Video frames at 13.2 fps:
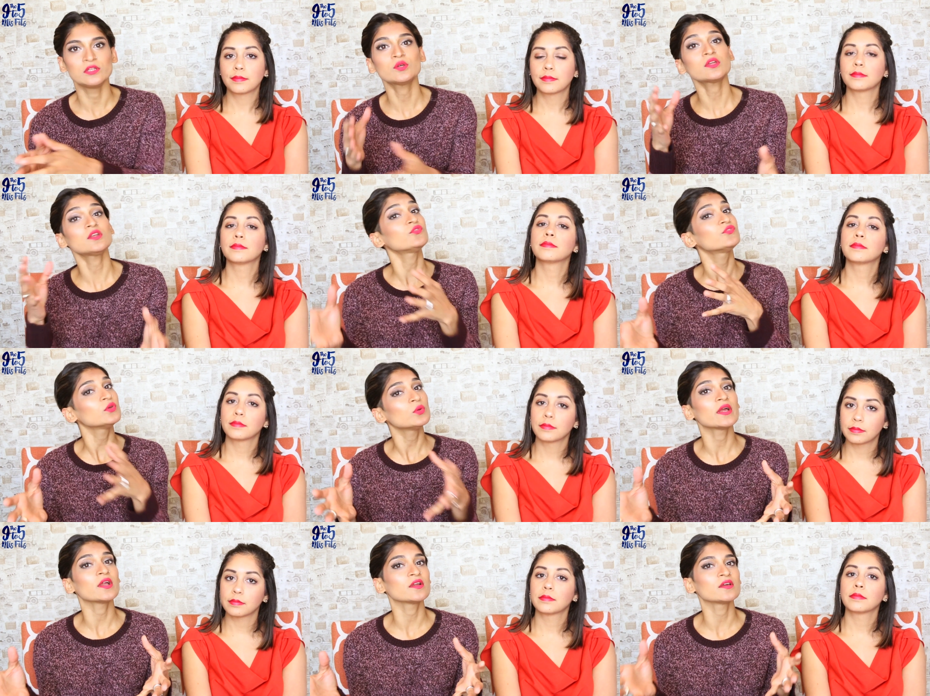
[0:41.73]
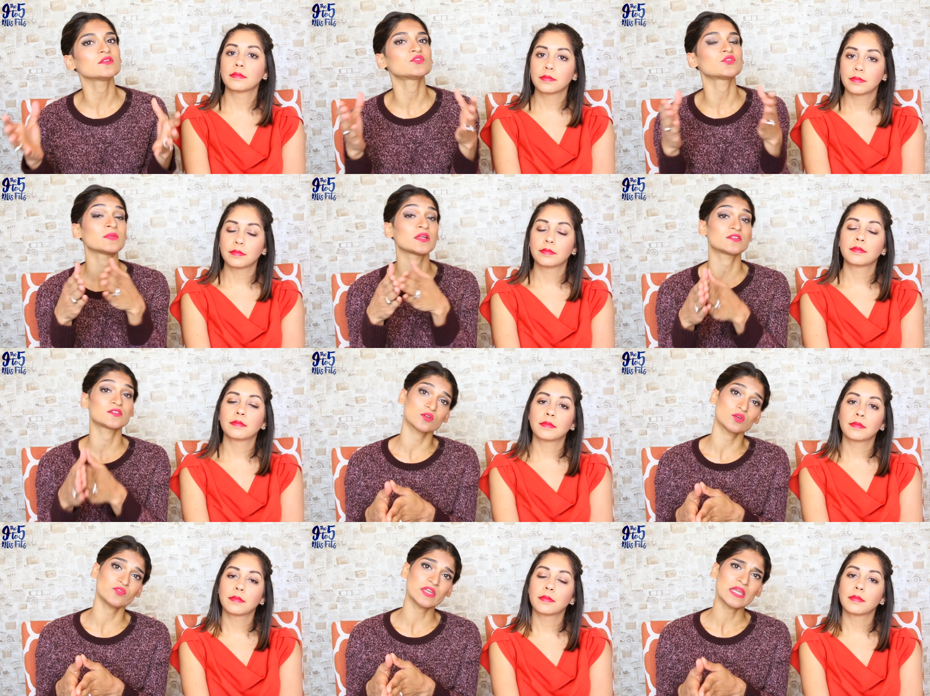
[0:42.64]
Speaker 1: We'll look at a few areas from that
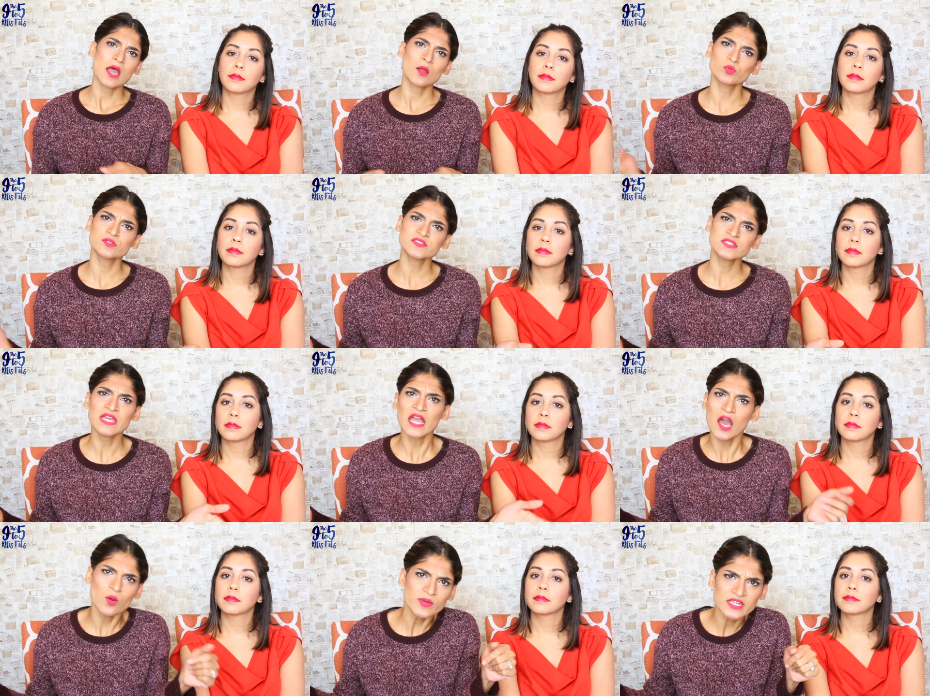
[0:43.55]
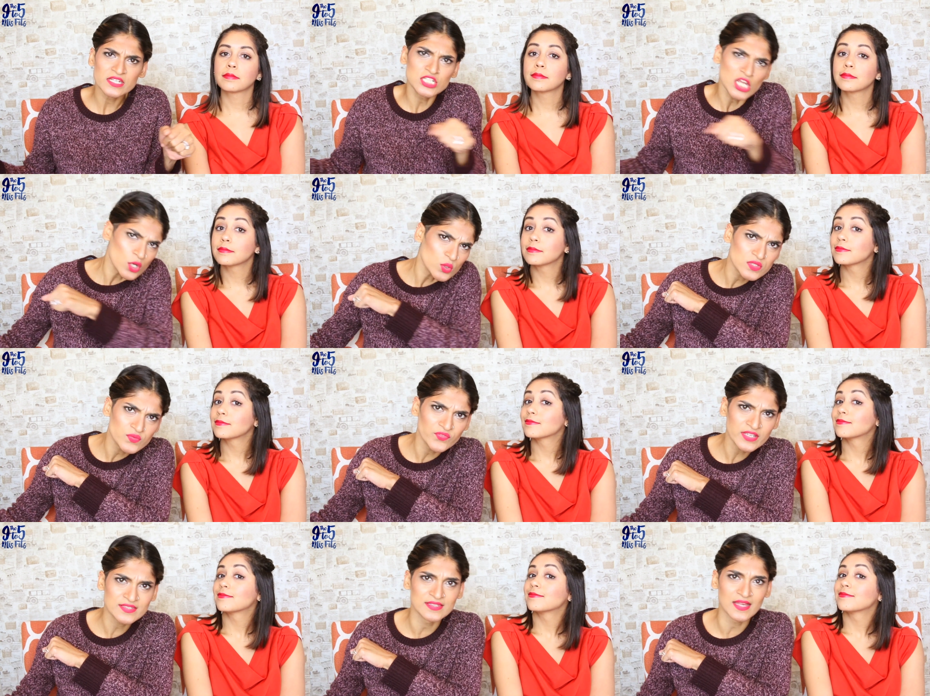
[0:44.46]
survey and we'll see how we can totes
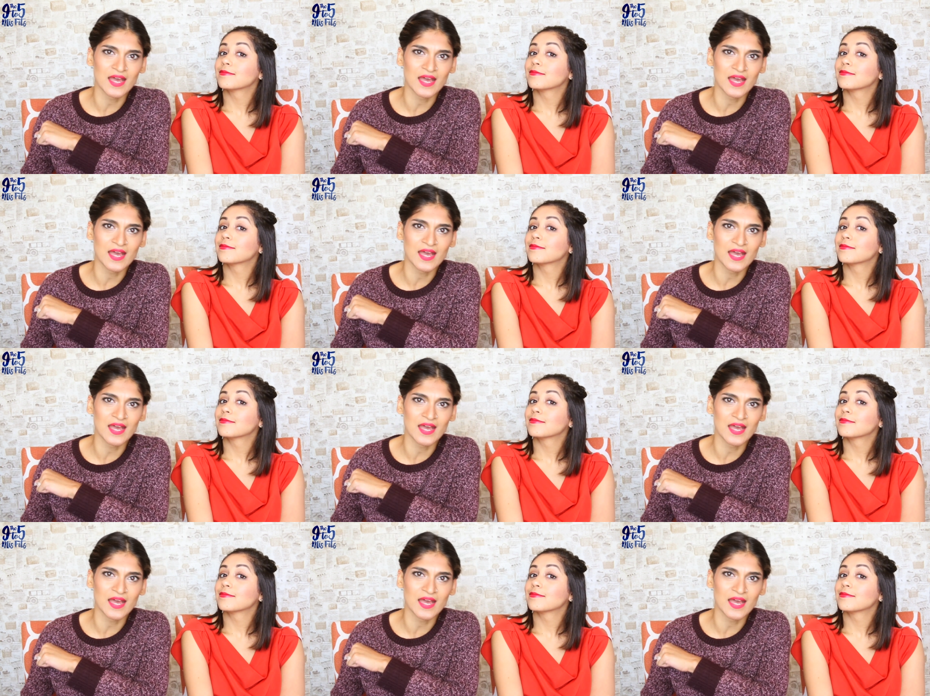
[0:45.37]
fix